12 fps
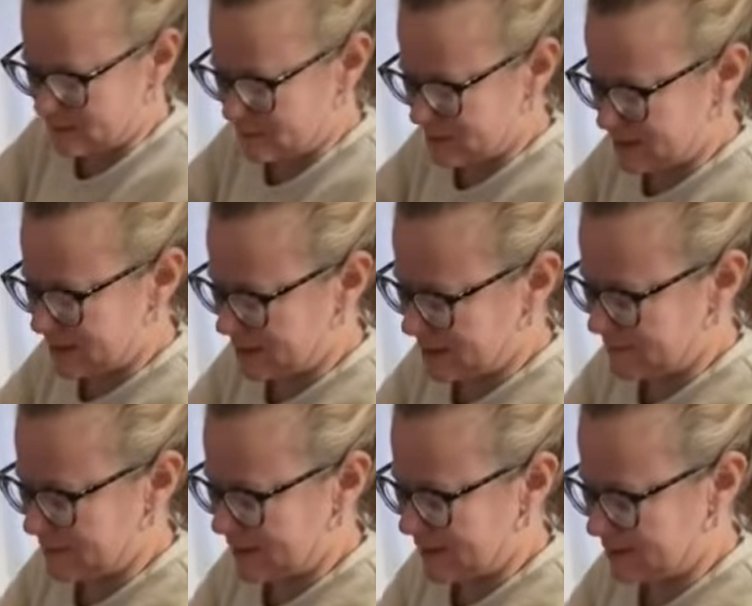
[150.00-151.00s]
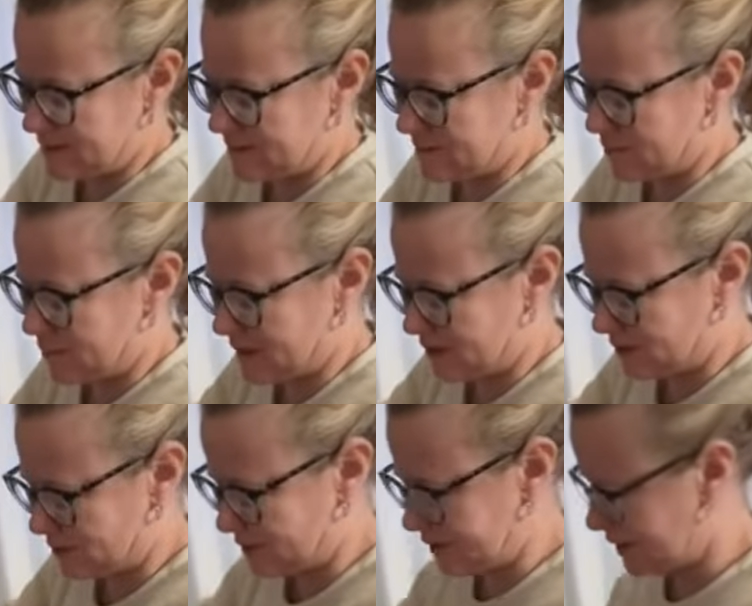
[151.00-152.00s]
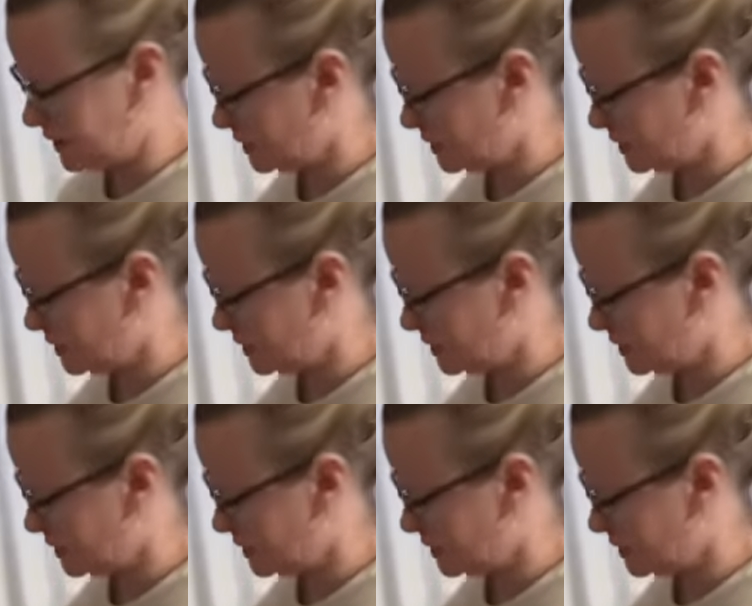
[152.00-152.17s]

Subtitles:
It's been sitting in my pretty cold